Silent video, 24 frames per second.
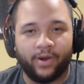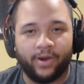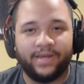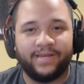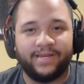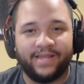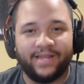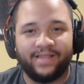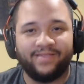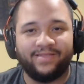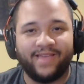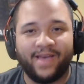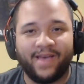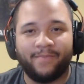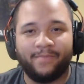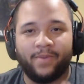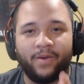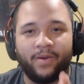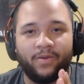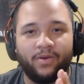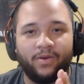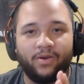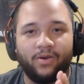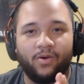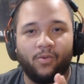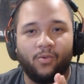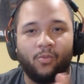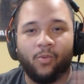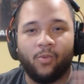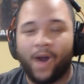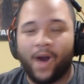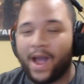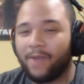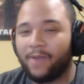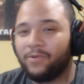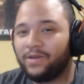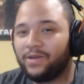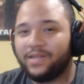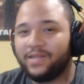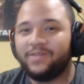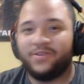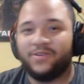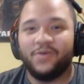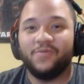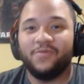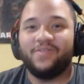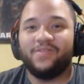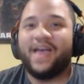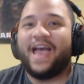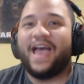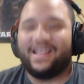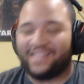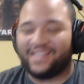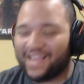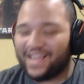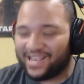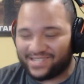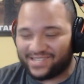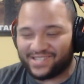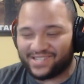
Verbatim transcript: did that, but why would he do that? This